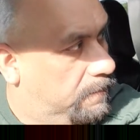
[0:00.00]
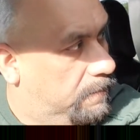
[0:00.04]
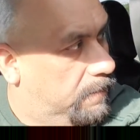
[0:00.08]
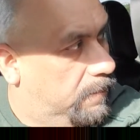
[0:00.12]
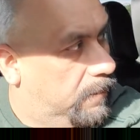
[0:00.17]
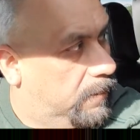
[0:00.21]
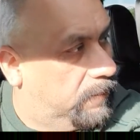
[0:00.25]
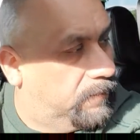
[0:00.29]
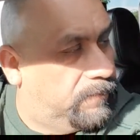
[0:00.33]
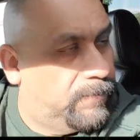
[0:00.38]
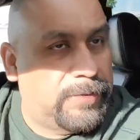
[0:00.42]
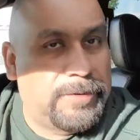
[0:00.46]

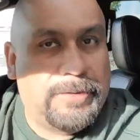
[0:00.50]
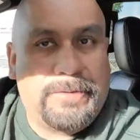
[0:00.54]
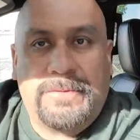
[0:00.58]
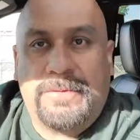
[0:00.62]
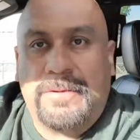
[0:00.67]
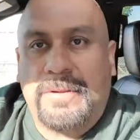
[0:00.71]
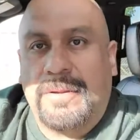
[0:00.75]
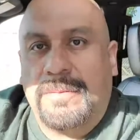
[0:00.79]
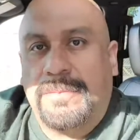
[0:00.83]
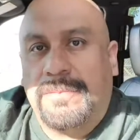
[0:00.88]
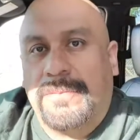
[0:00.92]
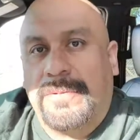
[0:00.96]
If for
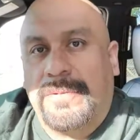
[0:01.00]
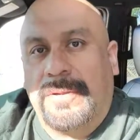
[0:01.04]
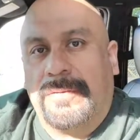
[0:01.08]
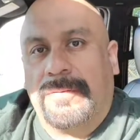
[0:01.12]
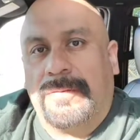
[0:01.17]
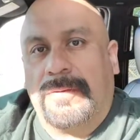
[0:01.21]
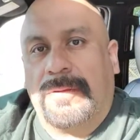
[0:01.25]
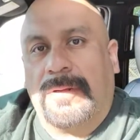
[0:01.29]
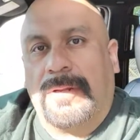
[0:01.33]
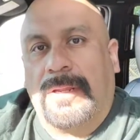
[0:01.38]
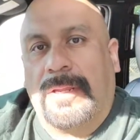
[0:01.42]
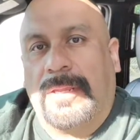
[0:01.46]
some
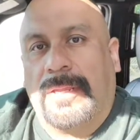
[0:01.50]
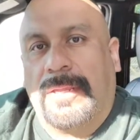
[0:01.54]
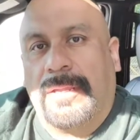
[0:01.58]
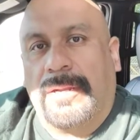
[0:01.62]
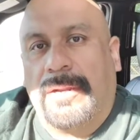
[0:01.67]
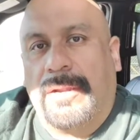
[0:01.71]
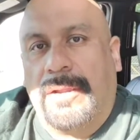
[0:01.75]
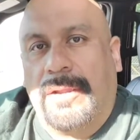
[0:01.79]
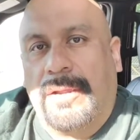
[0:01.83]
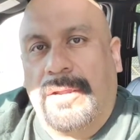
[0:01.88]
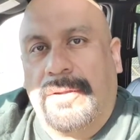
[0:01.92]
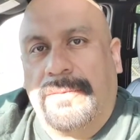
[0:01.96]
reason I get
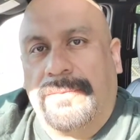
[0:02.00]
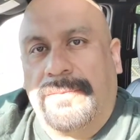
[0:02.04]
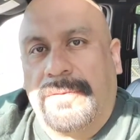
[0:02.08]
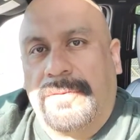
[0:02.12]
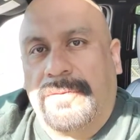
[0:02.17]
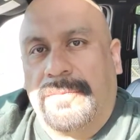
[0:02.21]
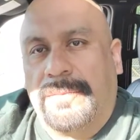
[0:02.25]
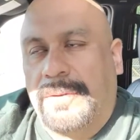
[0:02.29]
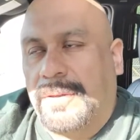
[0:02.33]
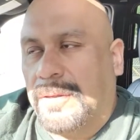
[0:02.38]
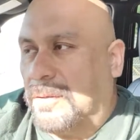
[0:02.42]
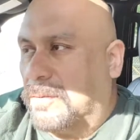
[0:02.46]
off, it's
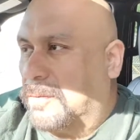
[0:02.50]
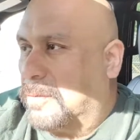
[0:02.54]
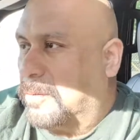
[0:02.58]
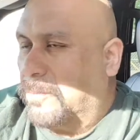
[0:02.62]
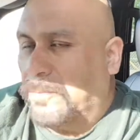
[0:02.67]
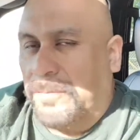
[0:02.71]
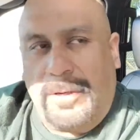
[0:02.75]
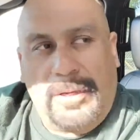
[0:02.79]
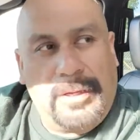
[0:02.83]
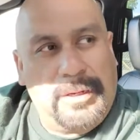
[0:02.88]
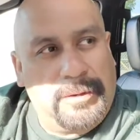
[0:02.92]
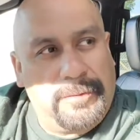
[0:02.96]
because
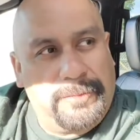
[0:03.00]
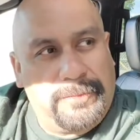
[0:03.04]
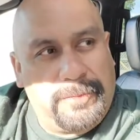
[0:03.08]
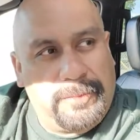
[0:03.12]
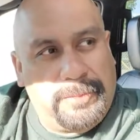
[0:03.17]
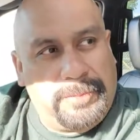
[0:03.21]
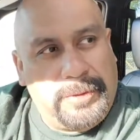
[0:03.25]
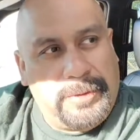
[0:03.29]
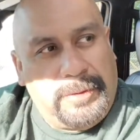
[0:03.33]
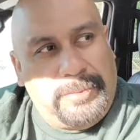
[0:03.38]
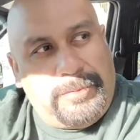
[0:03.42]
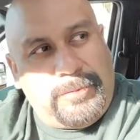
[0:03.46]
I'm waiting for
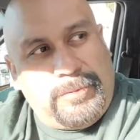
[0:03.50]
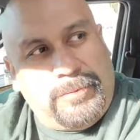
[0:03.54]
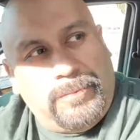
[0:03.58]
people.